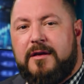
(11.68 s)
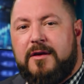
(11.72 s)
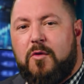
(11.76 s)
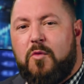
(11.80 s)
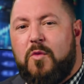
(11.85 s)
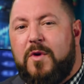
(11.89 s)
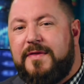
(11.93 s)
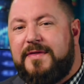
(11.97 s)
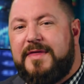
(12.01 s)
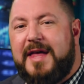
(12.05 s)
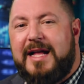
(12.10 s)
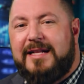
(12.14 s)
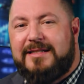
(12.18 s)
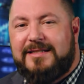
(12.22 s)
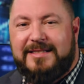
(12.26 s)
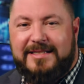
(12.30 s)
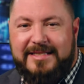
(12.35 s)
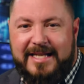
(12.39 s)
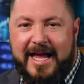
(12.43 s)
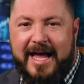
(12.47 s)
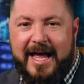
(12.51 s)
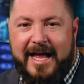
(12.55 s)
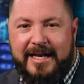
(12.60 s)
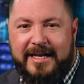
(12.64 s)
With that
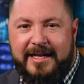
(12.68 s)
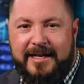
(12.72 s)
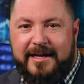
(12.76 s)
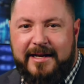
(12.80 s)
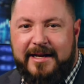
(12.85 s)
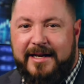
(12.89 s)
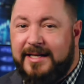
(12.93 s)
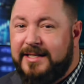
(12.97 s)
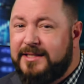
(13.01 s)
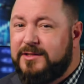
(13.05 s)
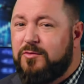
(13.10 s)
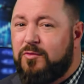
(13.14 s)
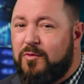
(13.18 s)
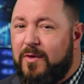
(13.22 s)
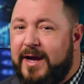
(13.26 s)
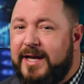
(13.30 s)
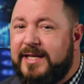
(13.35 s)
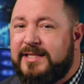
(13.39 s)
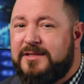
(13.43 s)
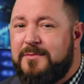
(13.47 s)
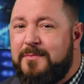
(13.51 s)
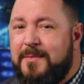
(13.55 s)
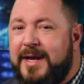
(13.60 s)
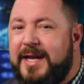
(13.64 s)
said, it has
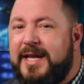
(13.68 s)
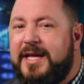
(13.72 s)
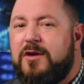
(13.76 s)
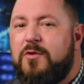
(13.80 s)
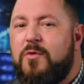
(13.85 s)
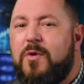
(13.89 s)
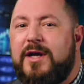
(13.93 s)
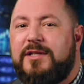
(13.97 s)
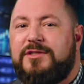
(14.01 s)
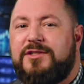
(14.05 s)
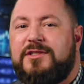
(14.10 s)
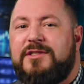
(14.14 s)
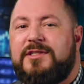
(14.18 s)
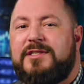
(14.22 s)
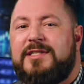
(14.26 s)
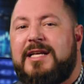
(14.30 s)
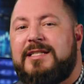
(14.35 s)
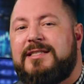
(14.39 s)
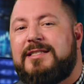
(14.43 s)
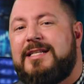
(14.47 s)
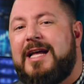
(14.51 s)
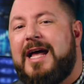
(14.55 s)
raised many questions as